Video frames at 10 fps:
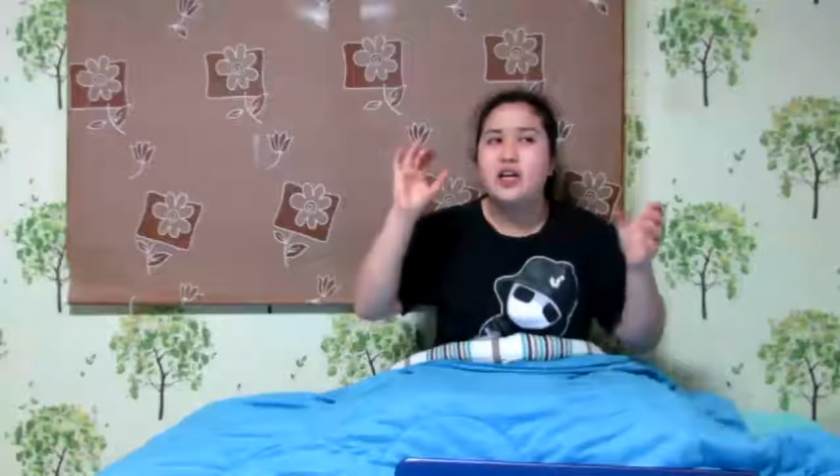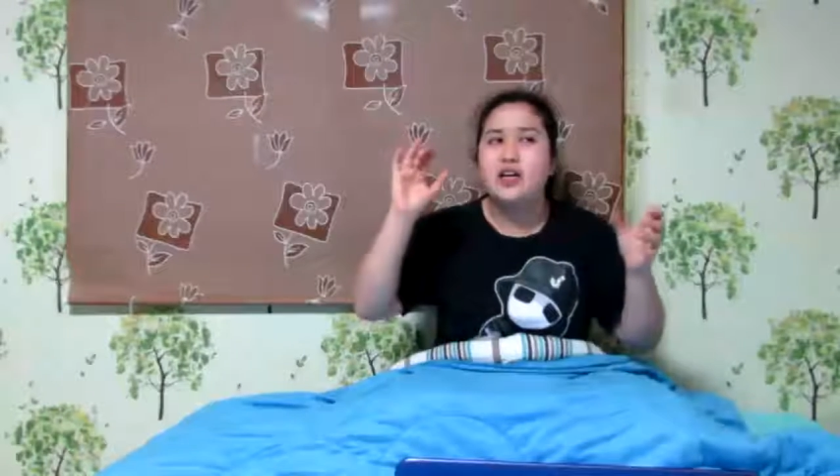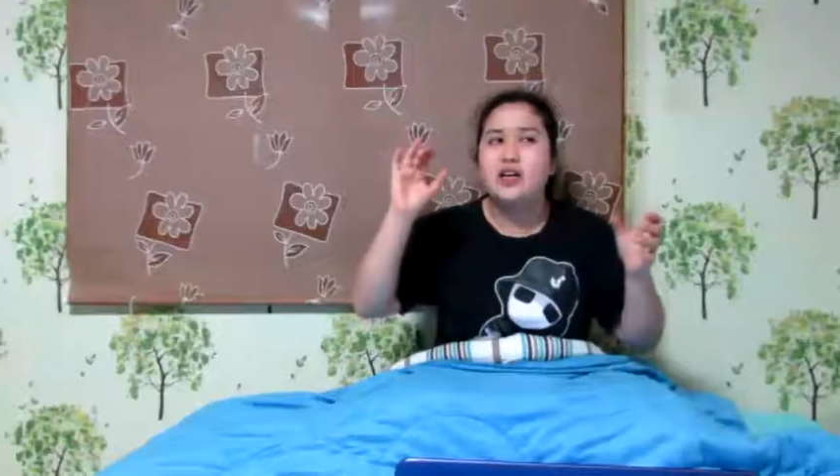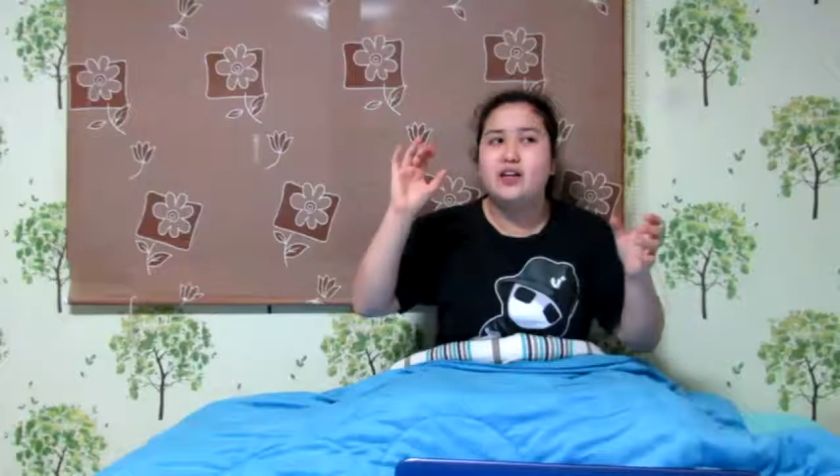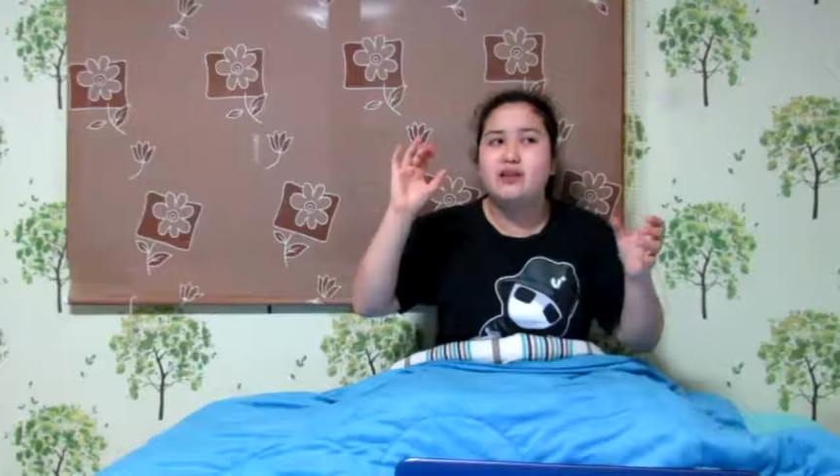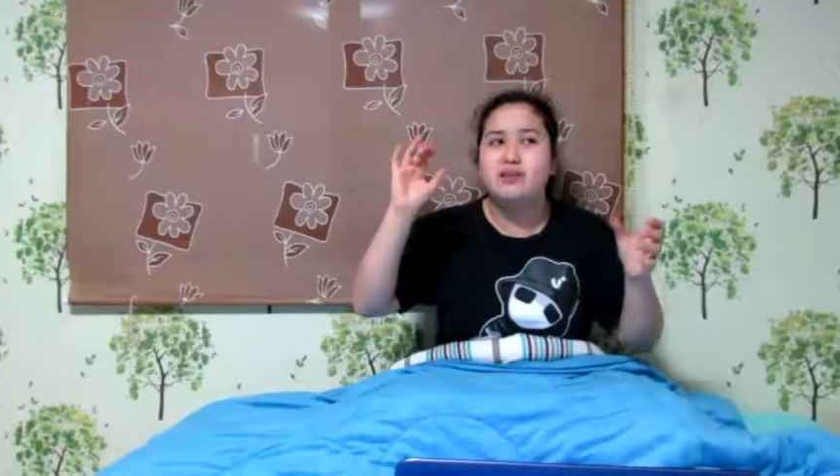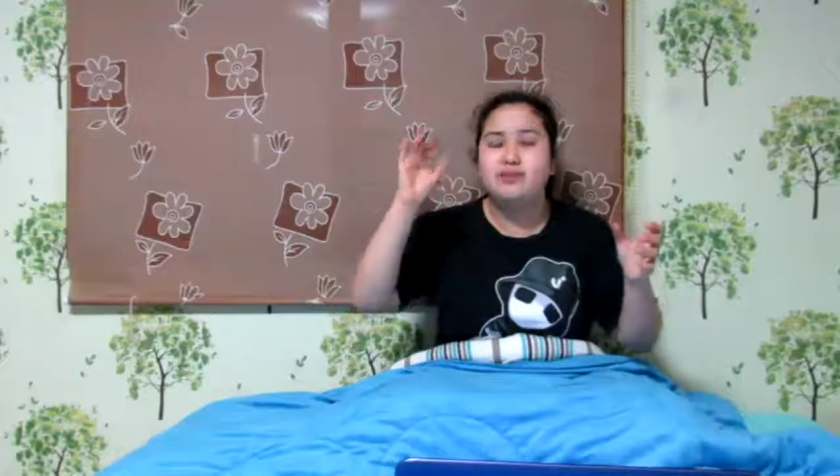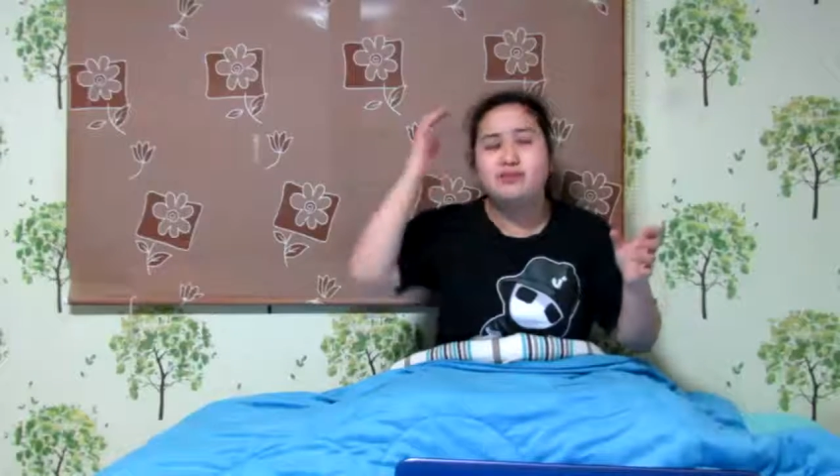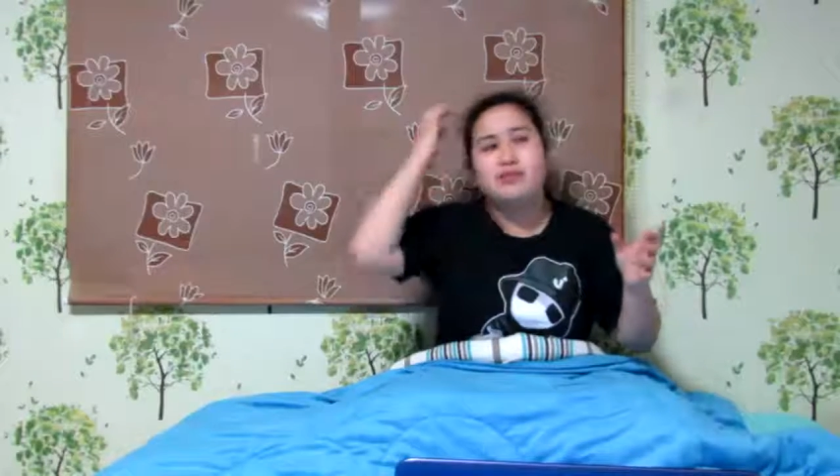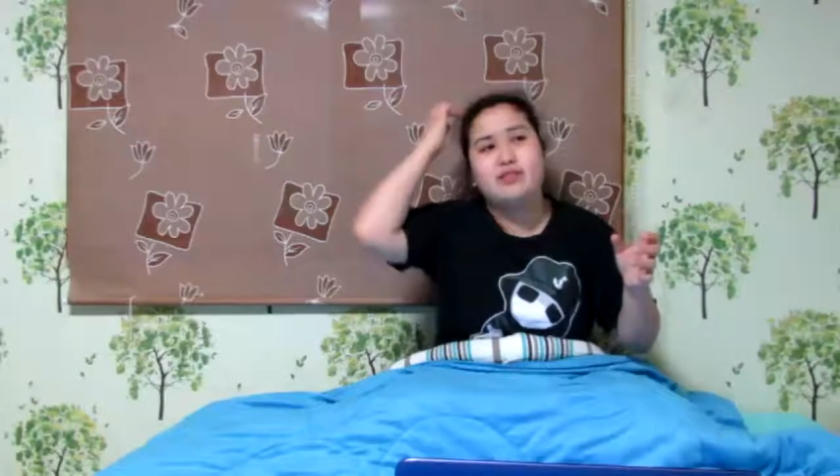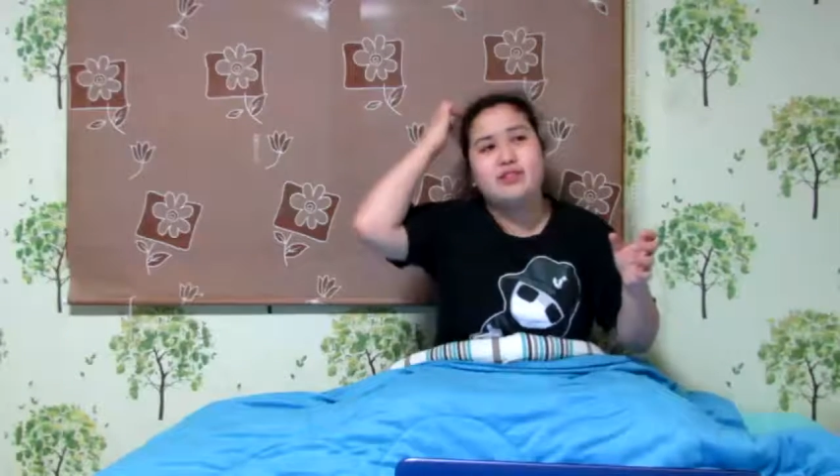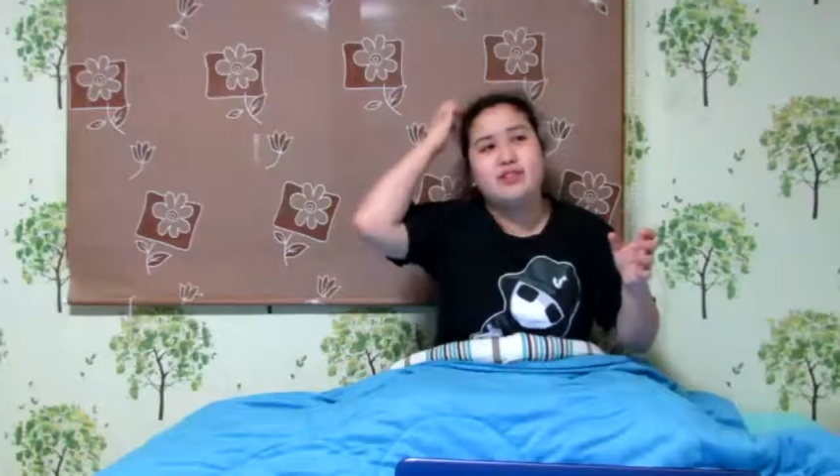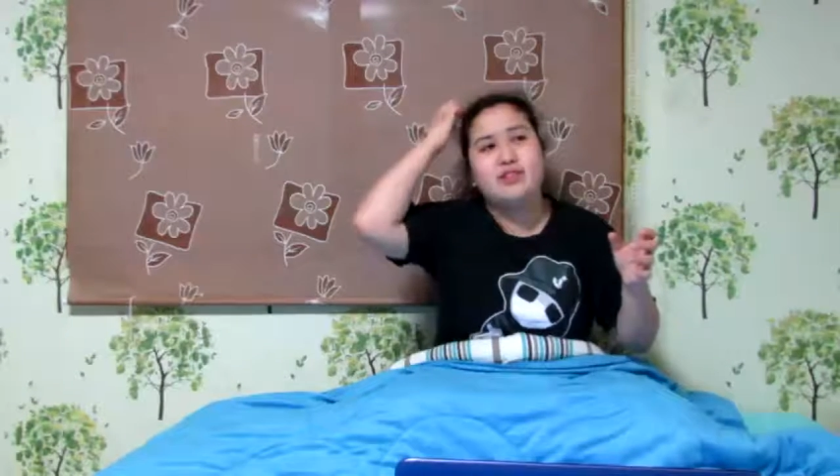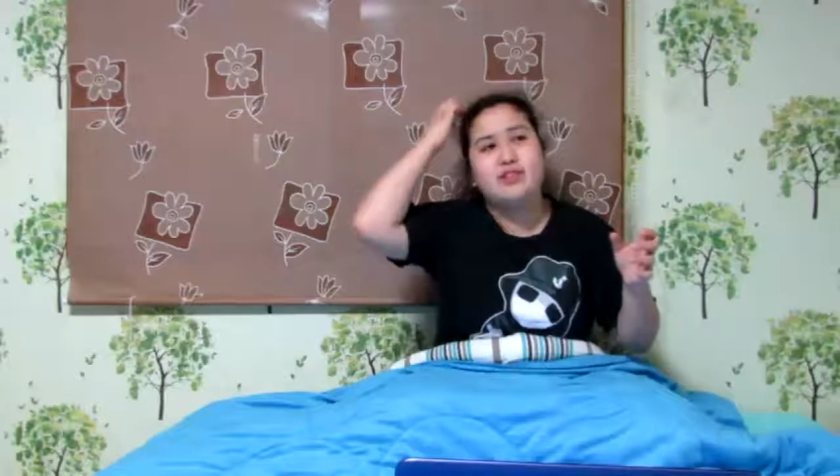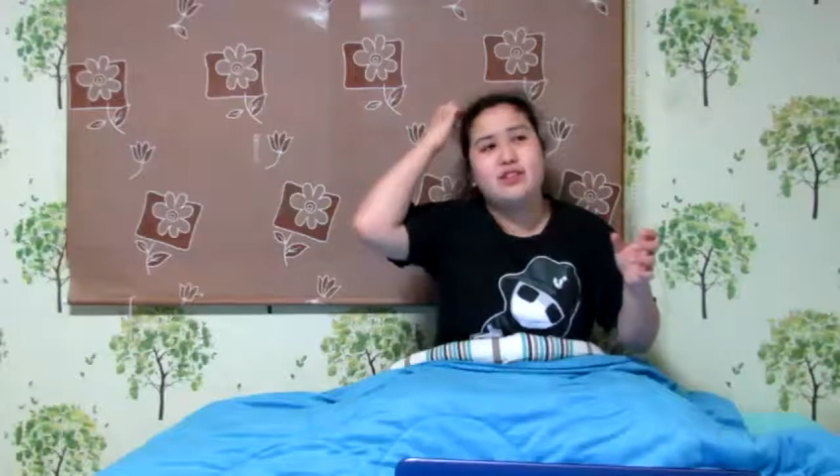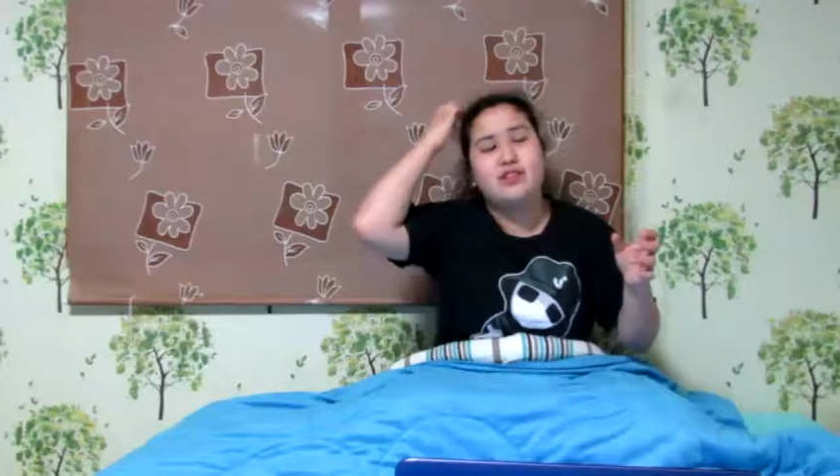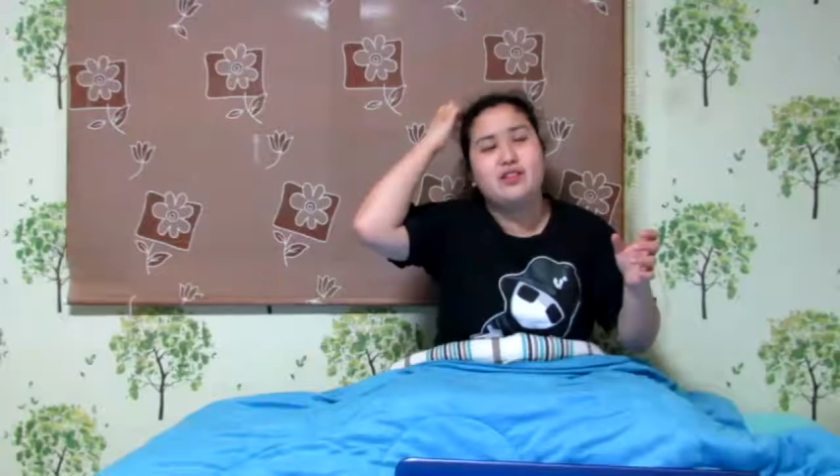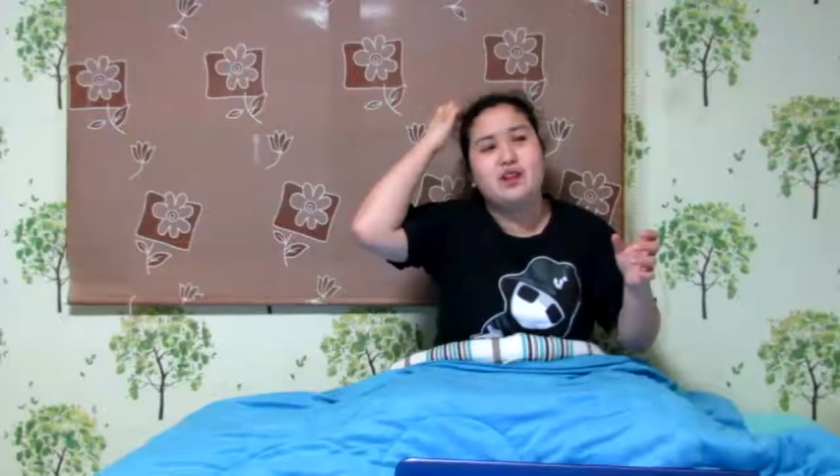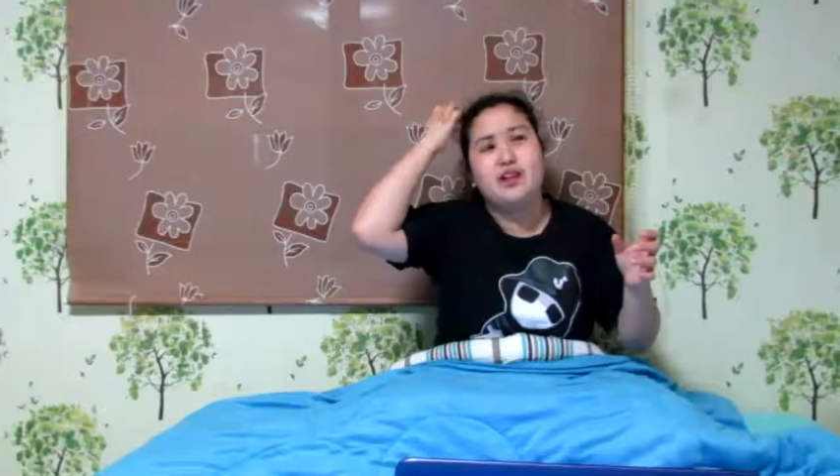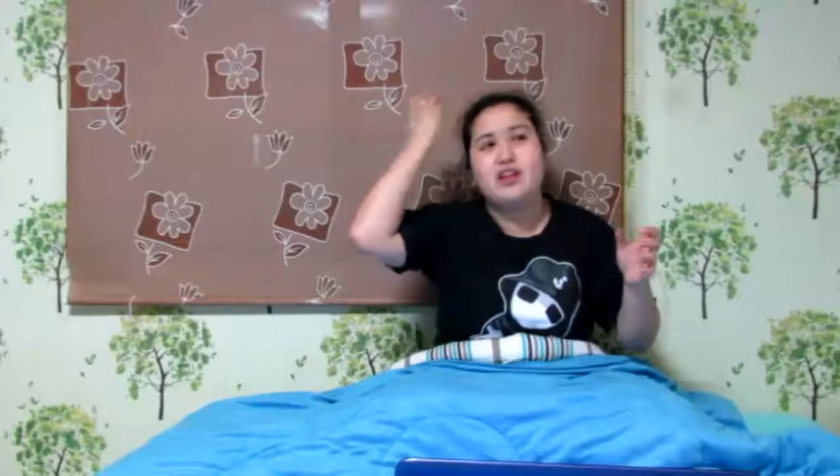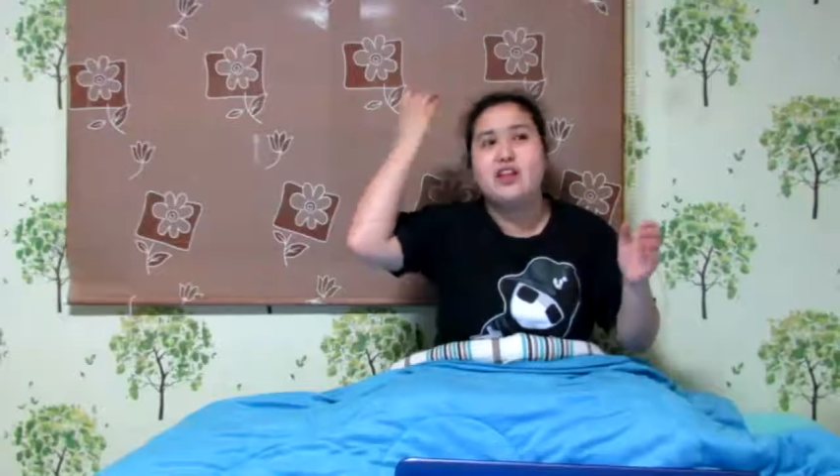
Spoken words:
I can